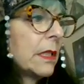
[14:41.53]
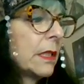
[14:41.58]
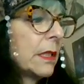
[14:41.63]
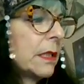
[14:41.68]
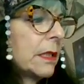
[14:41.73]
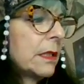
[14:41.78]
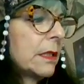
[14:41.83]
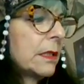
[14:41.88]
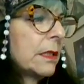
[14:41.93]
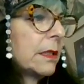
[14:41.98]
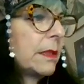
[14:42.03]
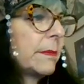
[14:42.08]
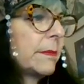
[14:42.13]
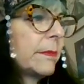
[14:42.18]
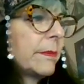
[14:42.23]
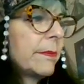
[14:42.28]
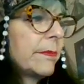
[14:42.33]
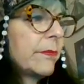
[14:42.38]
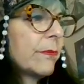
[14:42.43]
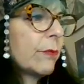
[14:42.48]

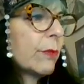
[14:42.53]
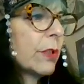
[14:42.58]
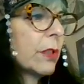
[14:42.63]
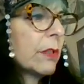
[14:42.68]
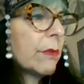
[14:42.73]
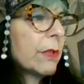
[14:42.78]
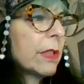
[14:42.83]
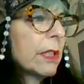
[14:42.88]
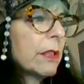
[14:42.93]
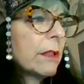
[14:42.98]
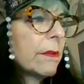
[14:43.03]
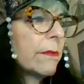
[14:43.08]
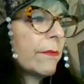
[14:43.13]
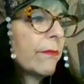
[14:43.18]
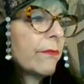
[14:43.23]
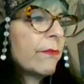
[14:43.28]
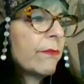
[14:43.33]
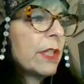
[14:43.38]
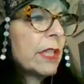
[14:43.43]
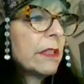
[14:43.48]
where are we here?
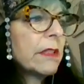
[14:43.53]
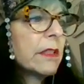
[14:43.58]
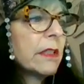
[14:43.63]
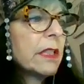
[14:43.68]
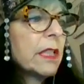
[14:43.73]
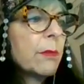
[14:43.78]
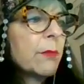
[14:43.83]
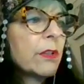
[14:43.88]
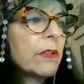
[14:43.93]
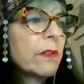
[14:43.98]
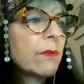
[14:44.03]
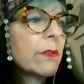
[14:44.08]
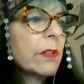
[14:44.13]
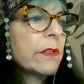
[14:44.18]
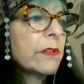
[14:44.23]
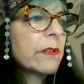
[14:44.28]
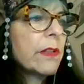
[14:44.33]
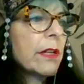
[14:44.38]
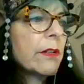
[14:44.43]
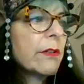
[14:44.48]
Venus in Libra
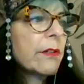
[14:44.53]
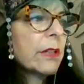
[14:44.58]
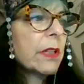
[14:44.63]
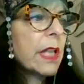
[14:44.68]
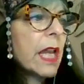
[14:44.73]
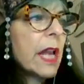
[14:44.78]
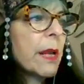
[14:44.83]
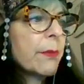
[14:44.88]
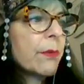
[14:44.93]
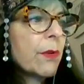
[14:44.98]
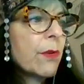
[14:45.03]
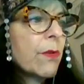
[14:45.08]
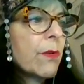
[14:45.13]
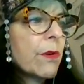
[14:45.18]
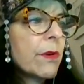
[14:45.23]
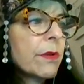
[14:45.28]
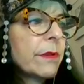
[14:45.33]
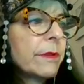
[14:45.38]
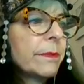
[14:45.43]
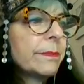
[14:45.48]
squares Saturn in
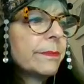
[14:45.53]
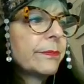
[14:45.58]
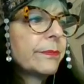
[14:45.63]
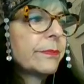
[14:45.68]
Capricorn.